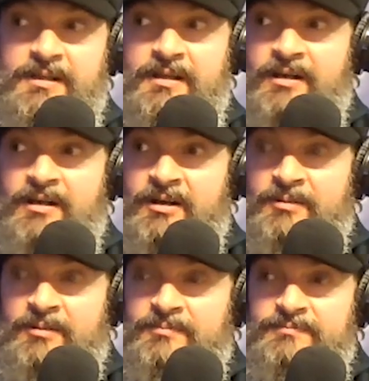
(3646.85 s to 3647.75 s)

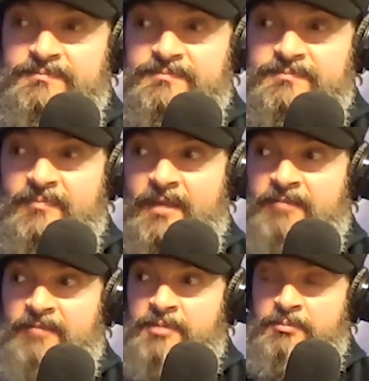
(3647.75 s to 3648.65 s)
Um,
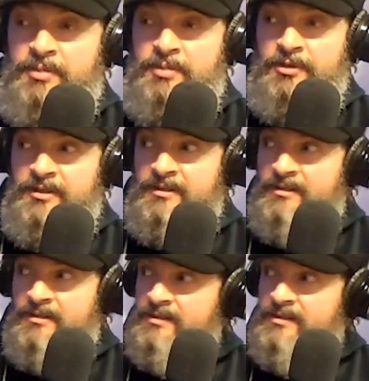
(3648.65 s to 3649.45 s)
I've been building a